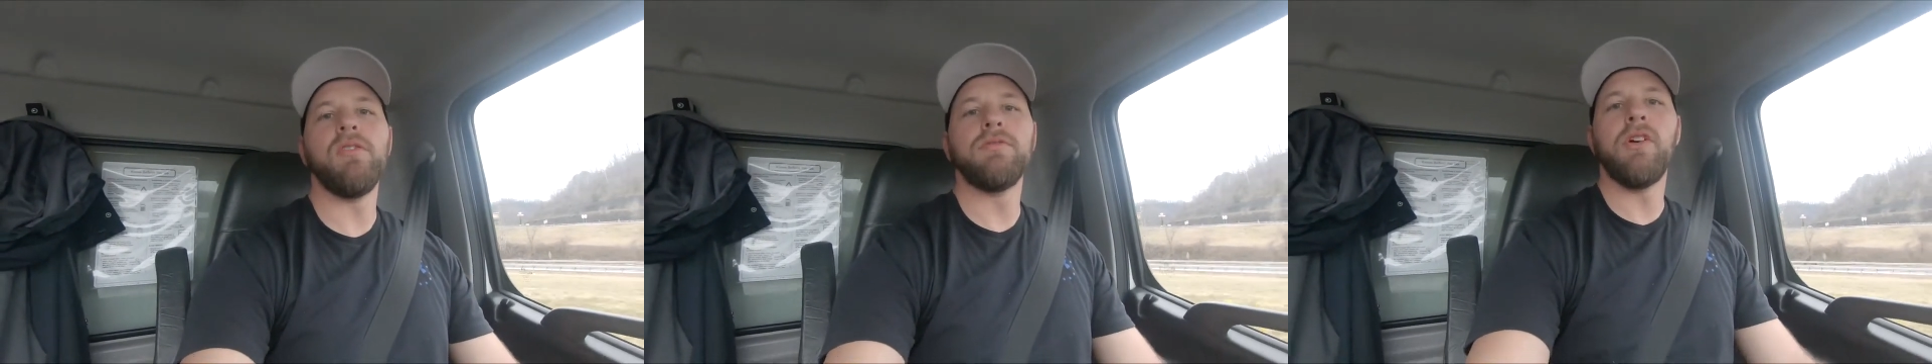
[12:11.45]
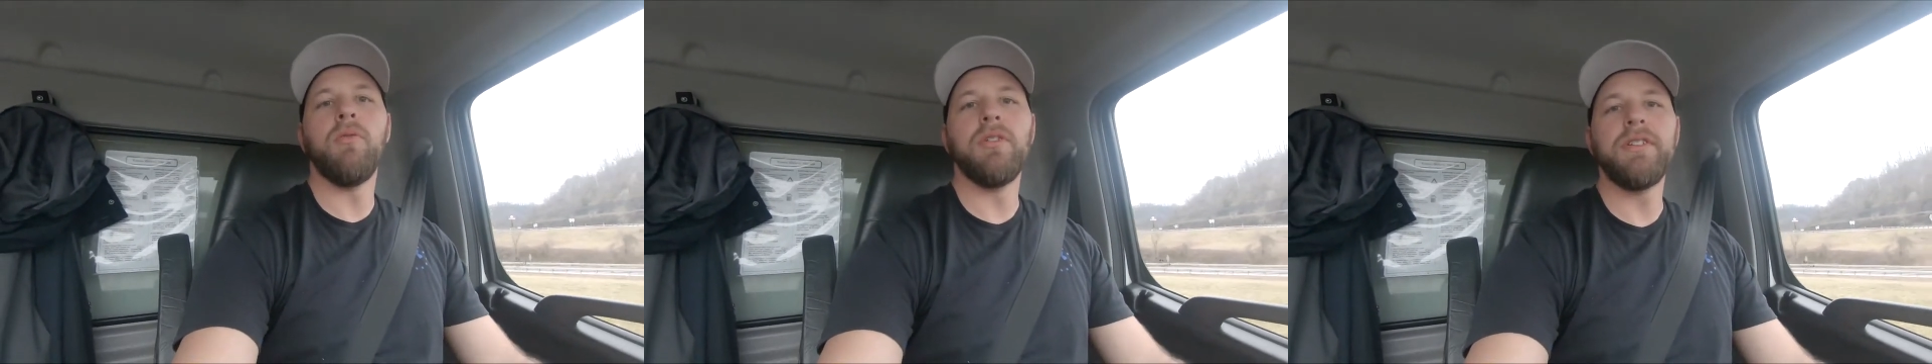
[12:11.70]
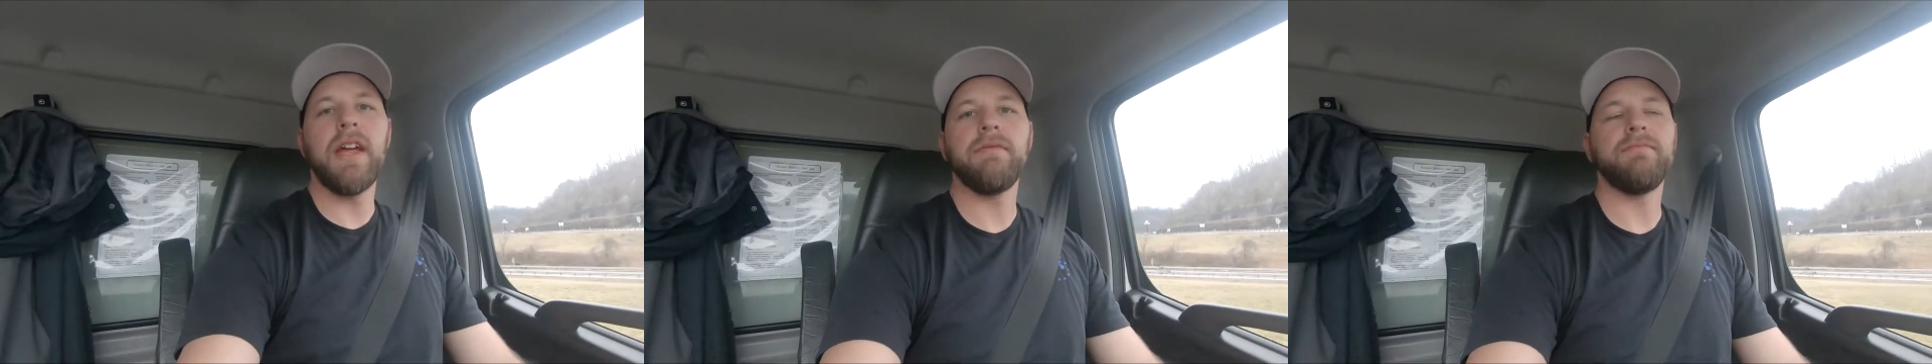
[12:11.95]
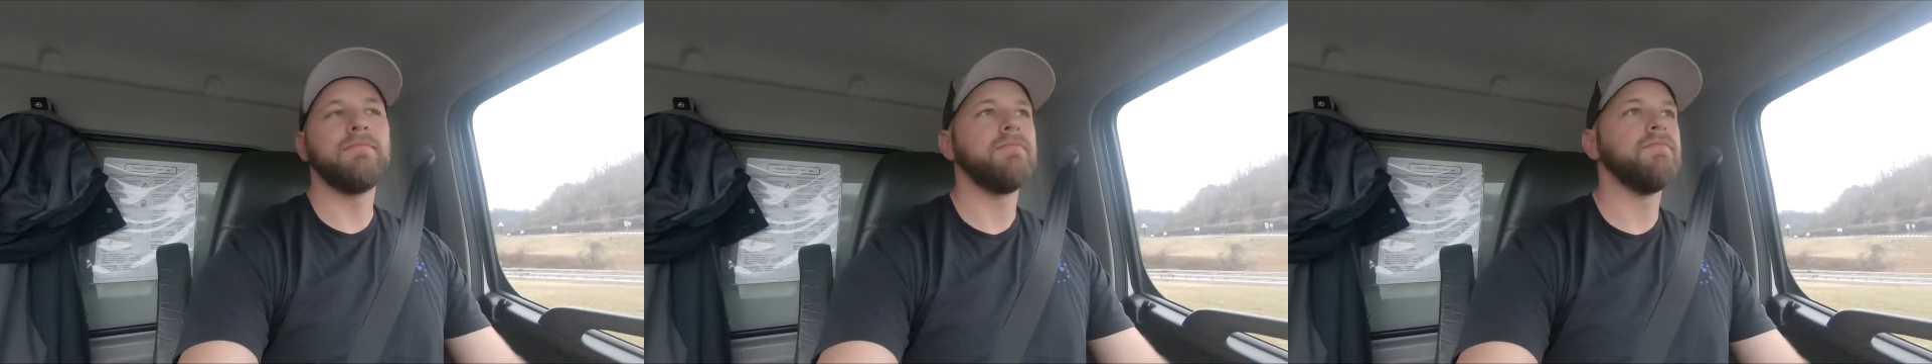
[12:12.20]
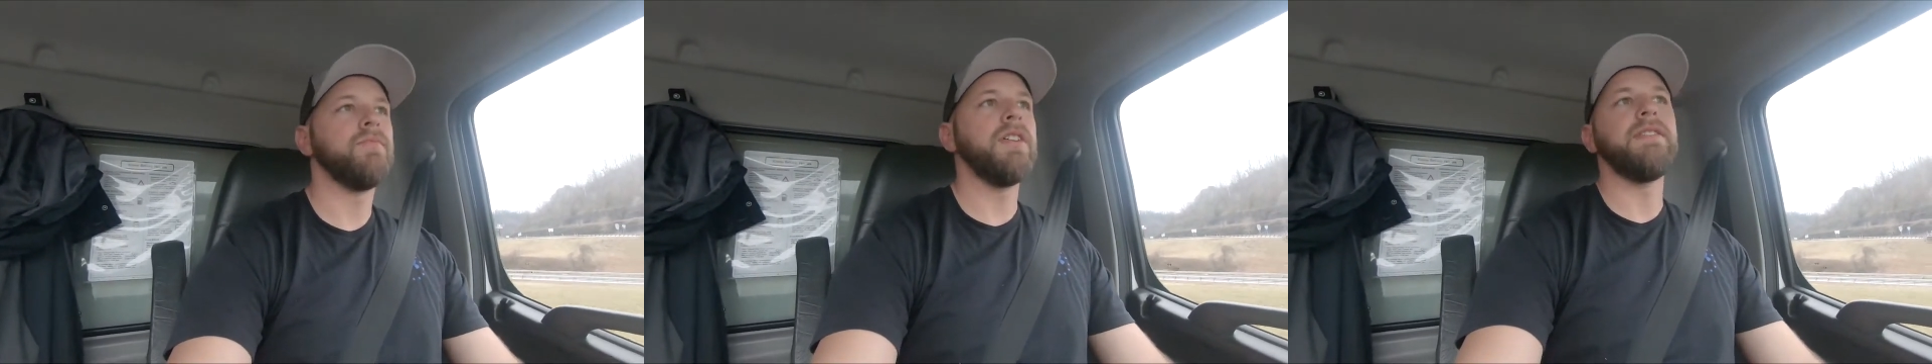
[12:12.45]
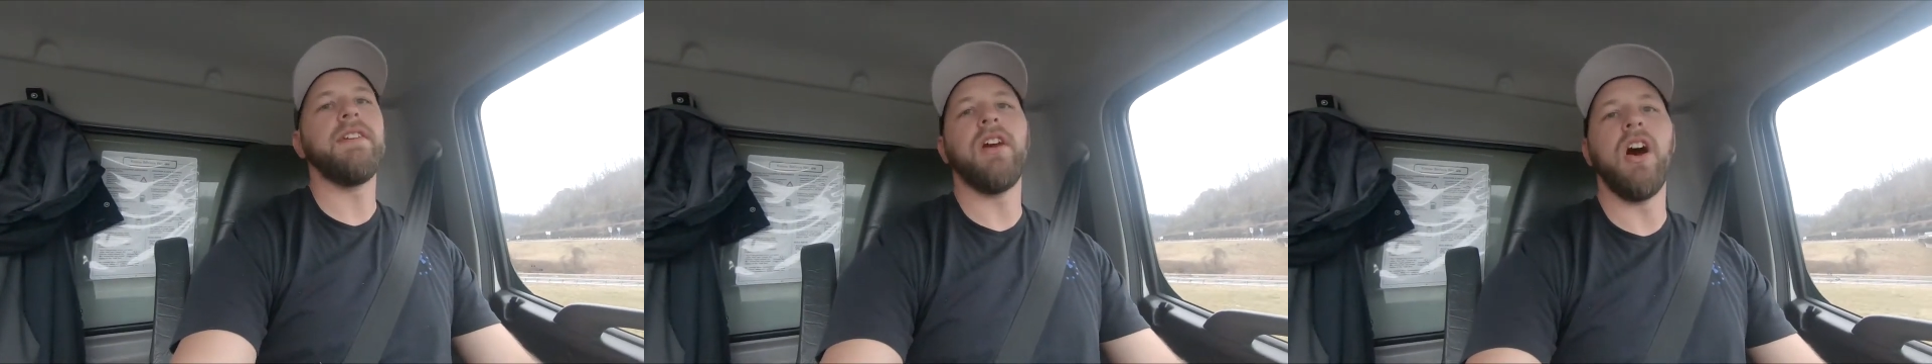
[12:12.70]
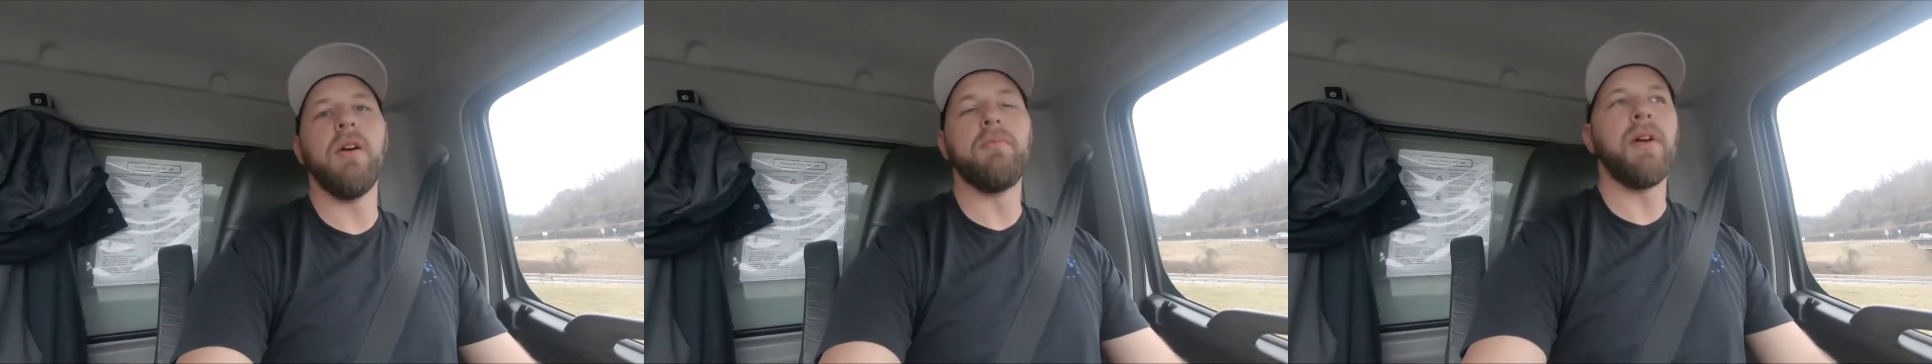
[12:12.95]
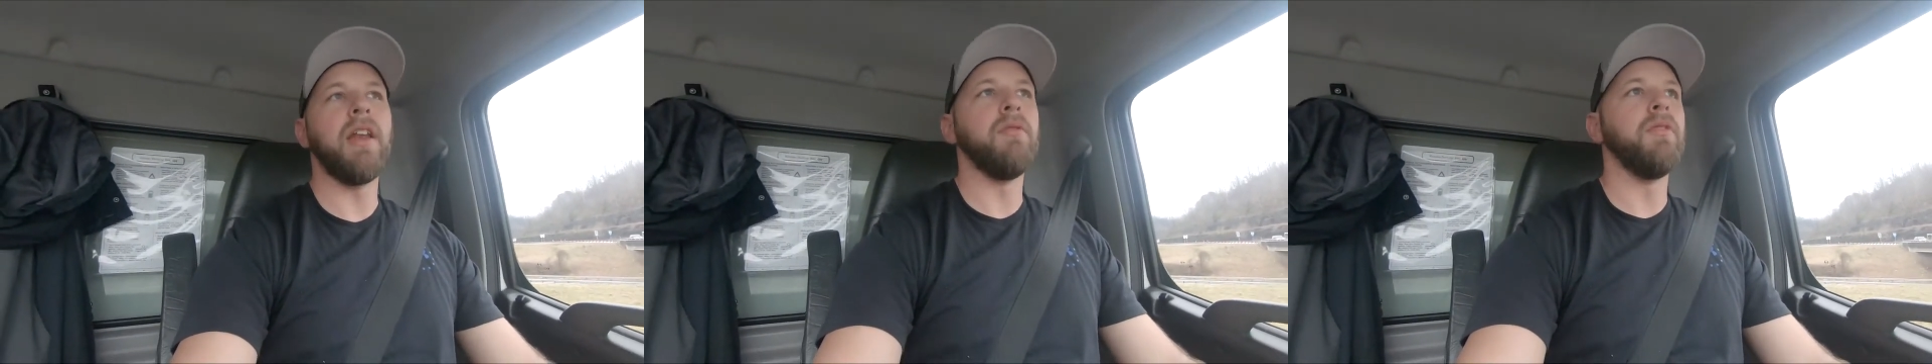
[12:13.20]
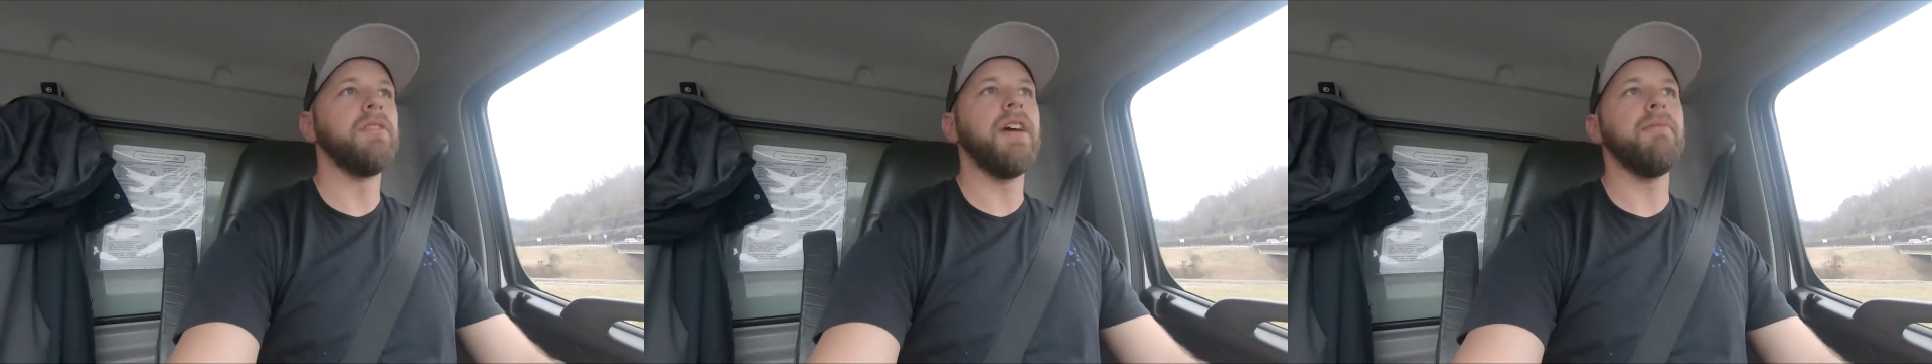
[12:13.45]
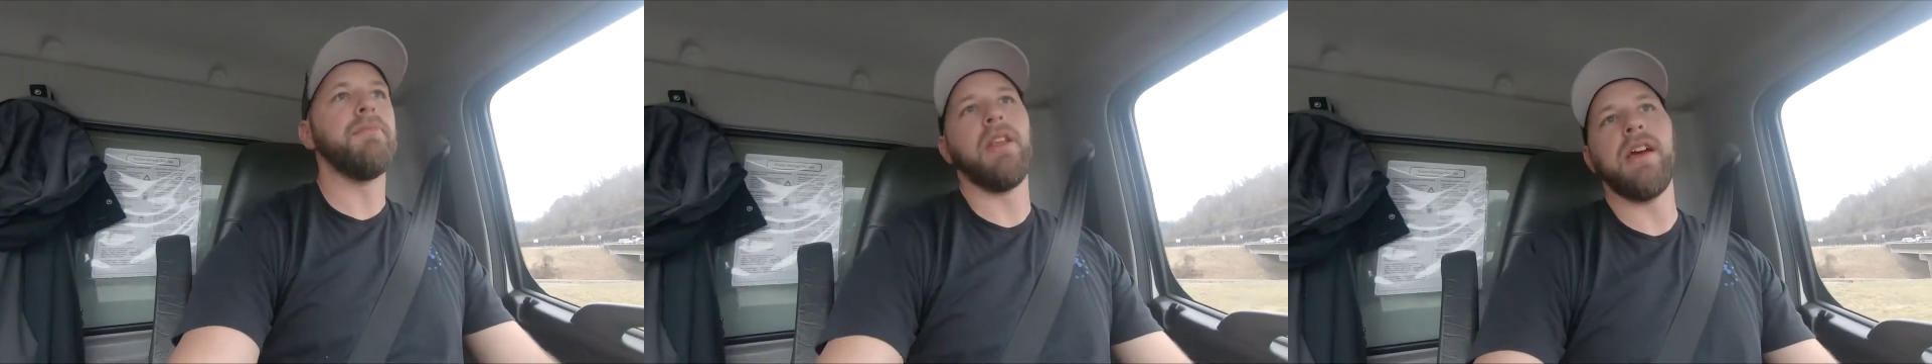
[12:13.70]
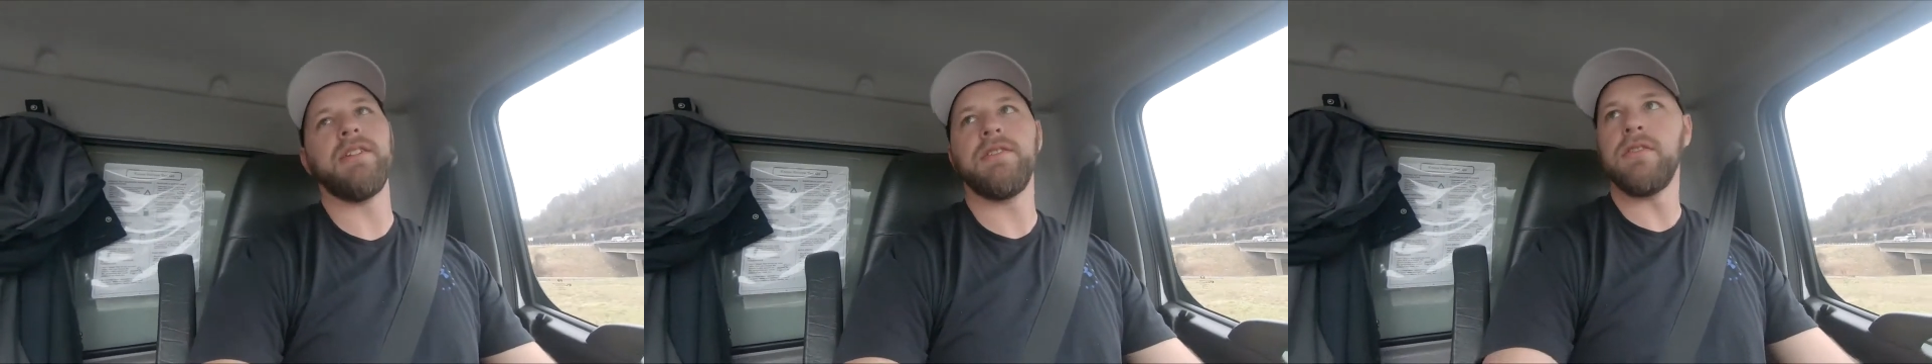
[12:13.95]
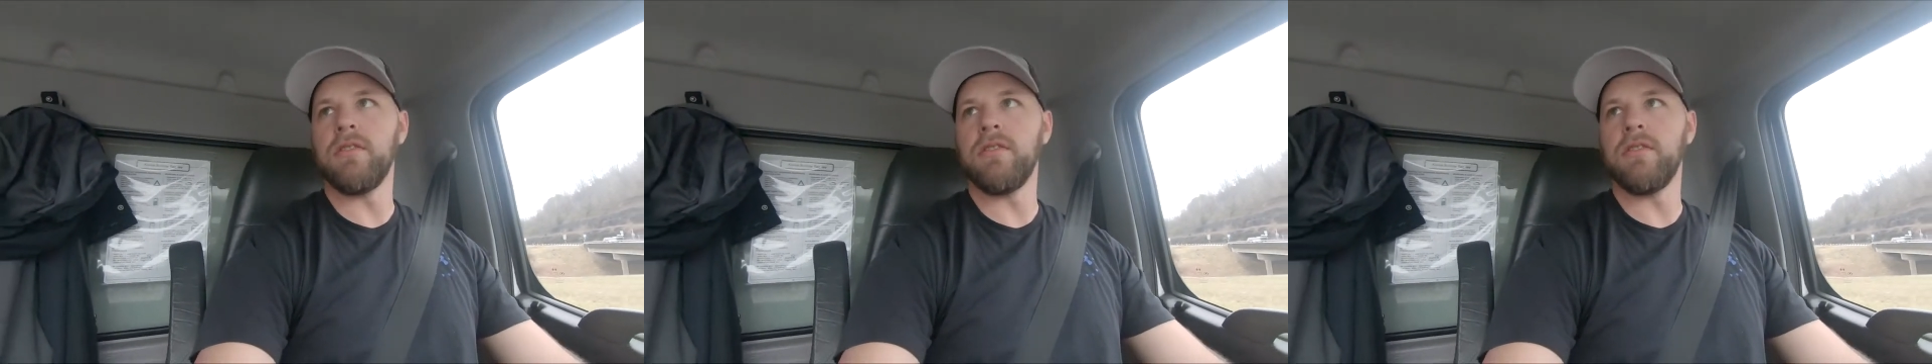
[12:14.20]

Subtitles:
I don't want that Reese cup, or I don't want that Blizzard,